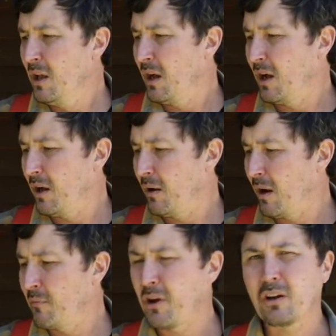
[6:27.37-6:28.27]
uh,
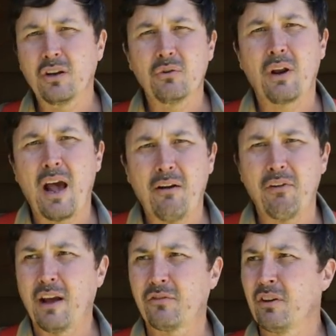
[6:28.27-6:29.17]
I'm not going to do it
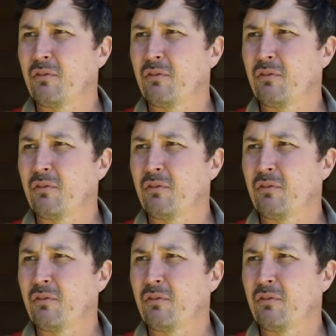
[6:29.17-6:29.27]
half-ass.